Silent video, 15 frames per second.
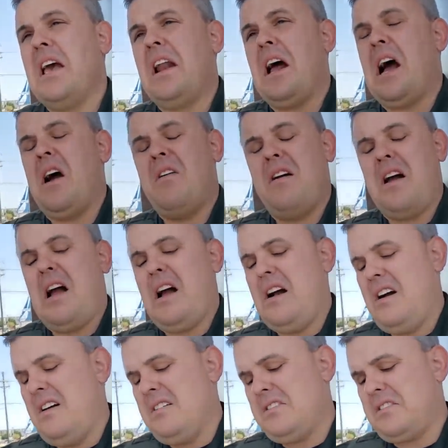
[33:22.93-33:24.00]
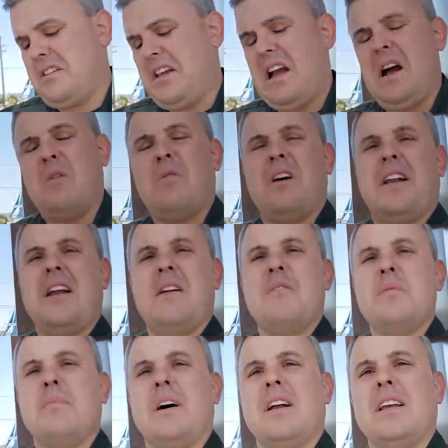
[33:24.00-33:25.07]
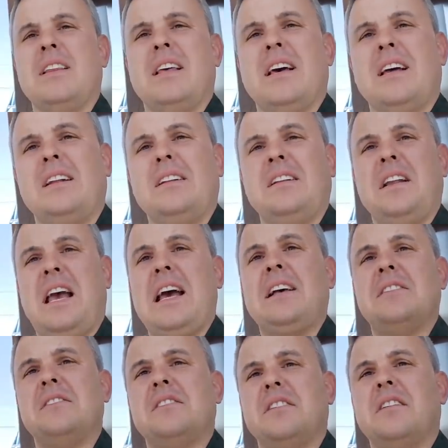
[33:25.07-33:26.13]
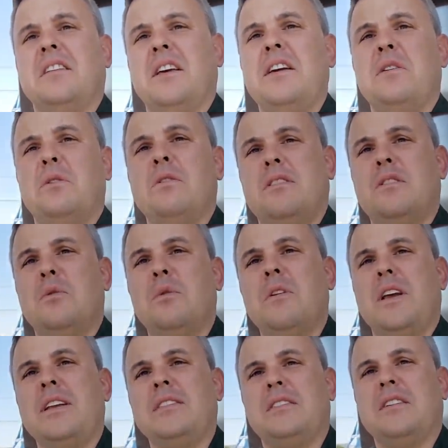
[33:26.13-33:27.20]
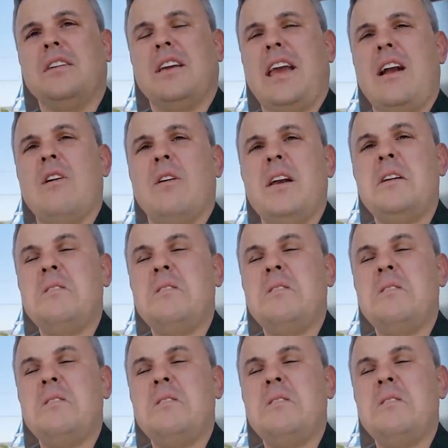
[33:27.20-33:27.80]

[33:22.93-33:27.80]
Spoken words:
And I honestly, I want everybody that has the legal authority to carry.